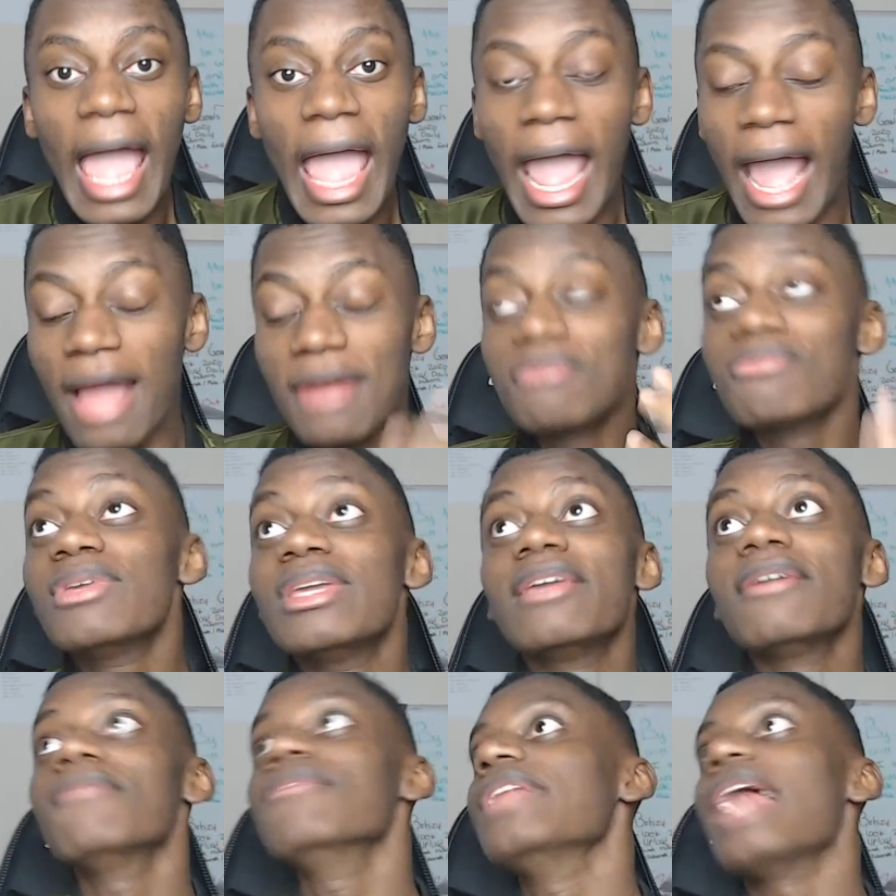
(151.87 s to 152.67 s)
And we
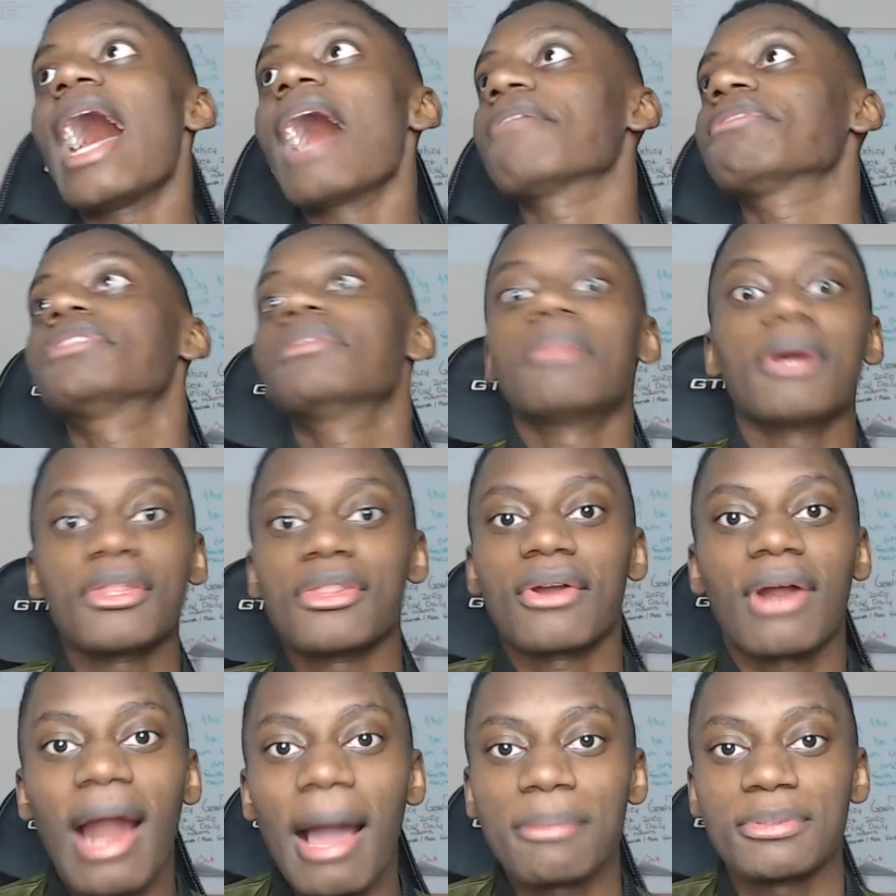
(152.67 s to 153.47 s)
even have some
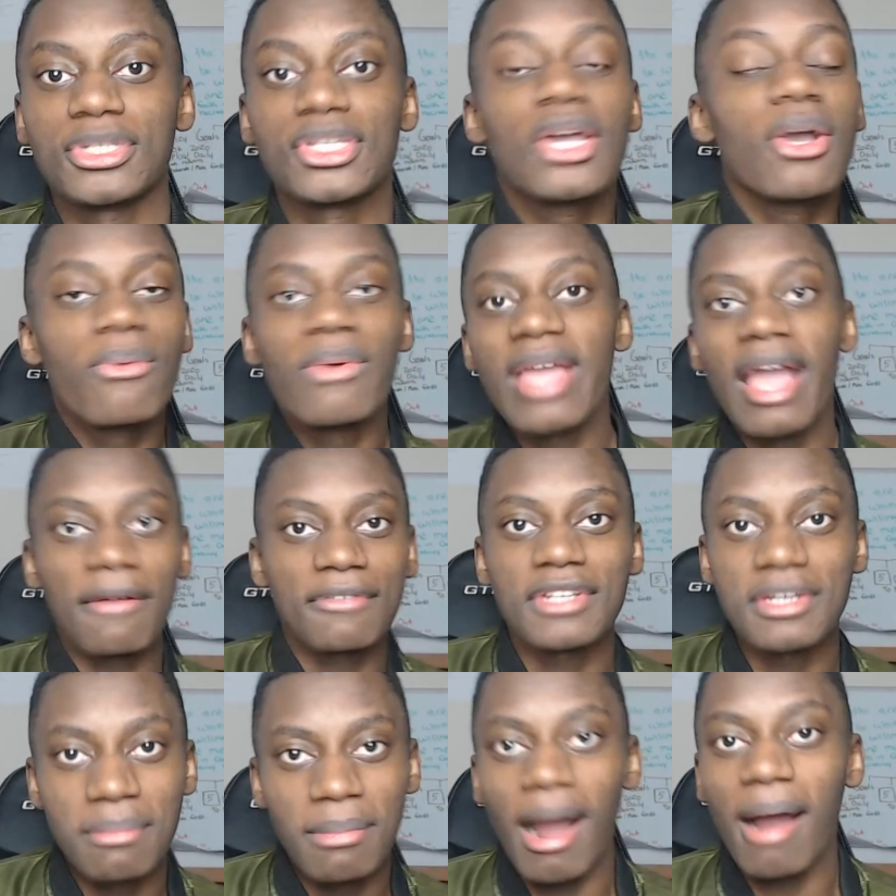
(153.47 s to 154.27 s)
other options. We have
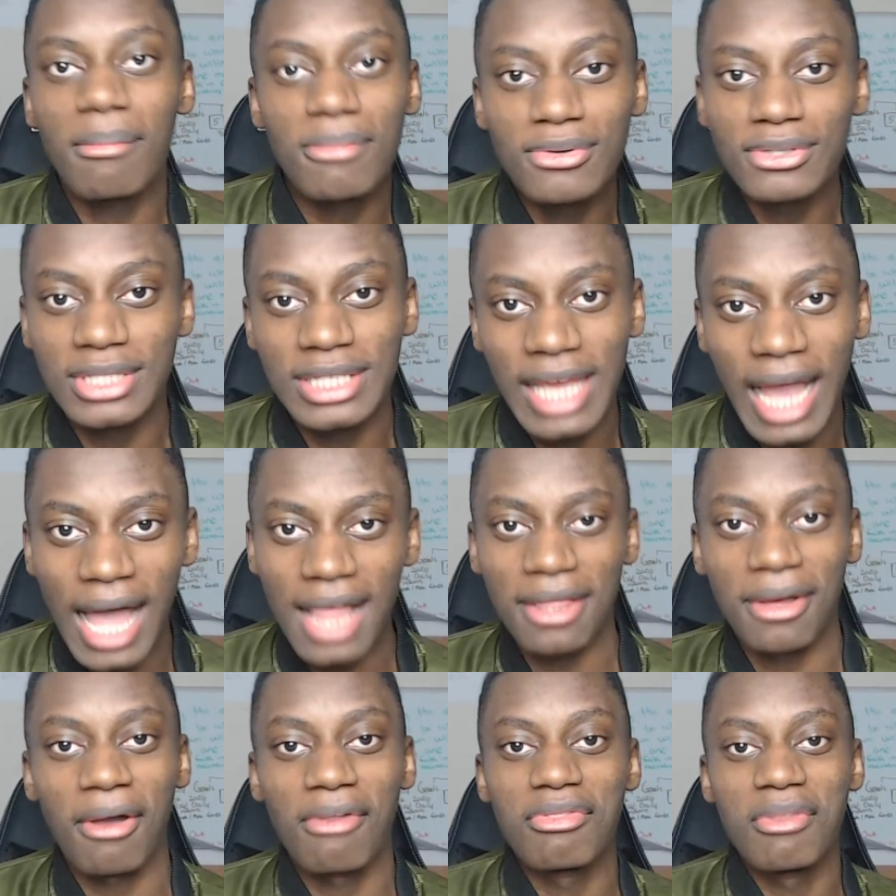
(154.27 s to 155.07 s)
Jamal
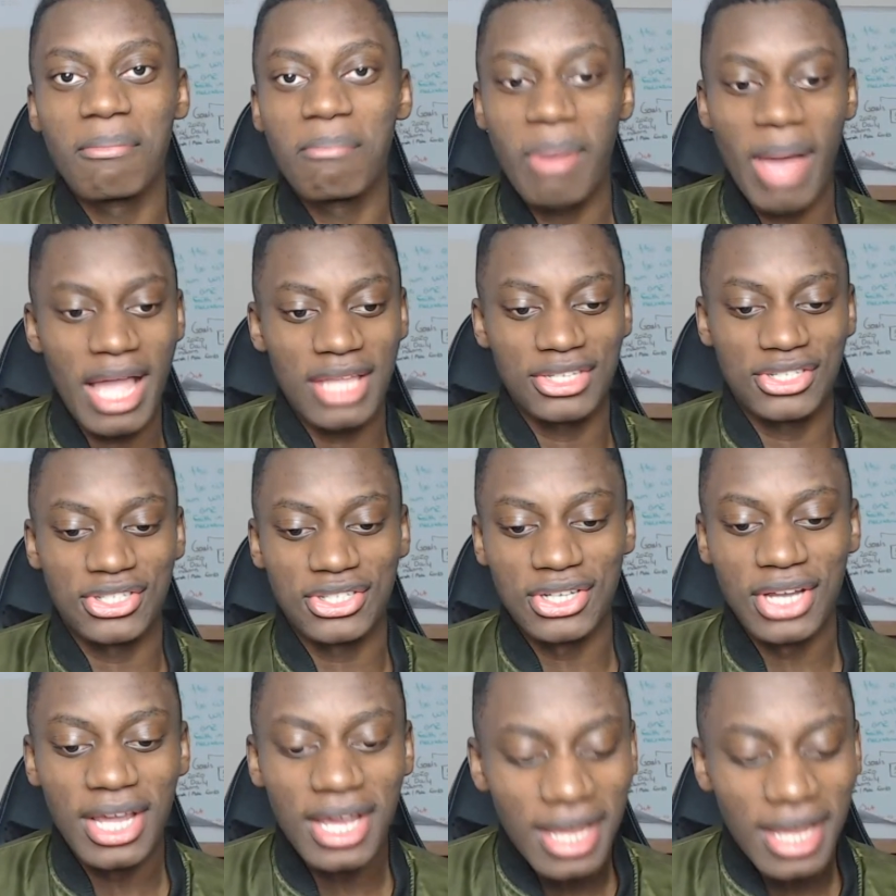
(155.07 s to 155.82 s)
Musiala on the bench.